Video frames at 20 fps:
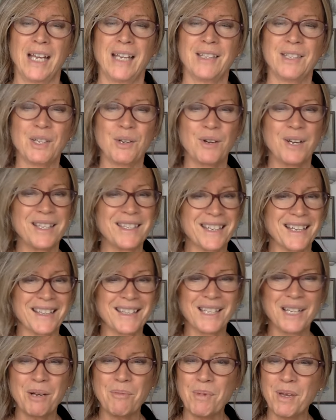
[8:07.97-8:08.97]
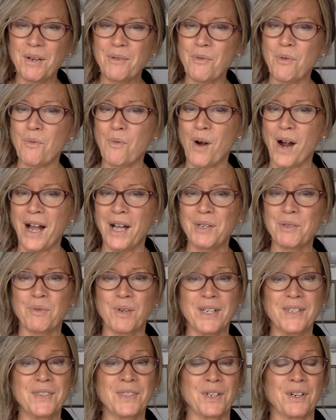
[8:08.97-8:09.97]
So it's a little bit of a wild
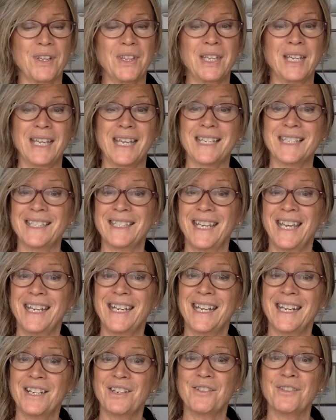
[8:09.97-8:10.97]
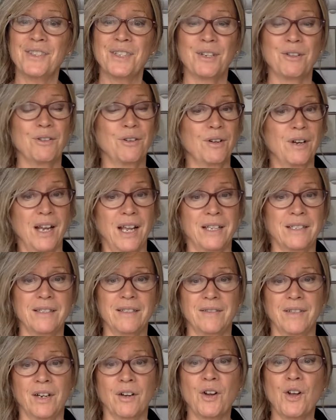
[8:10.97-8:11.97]
west. The estate agents here,
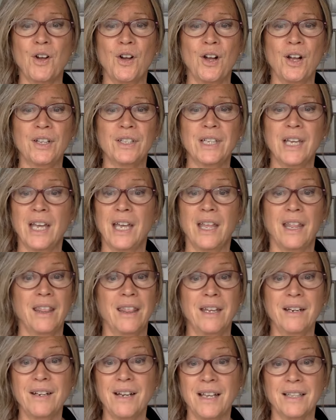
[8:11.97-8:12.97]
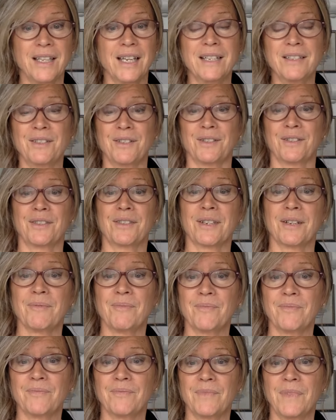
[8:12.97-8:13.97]
as they're called, they're not licensed.
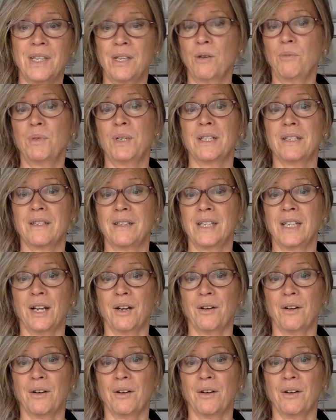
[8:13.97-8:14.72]
Nobody,